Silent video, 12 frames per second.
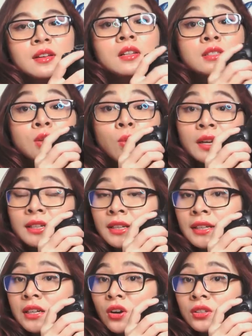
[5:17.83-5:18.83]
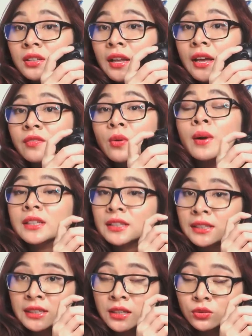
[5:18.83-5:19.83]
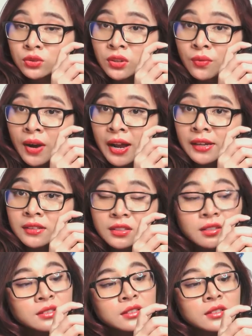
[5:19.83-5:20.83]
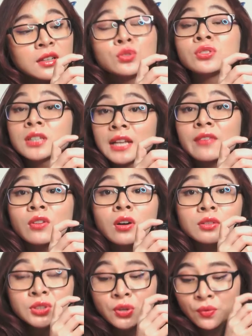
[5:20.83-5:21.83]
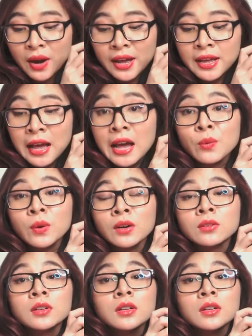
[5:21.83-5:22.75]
So one click on the left or one click go to the right, go to the left or go to the right, I will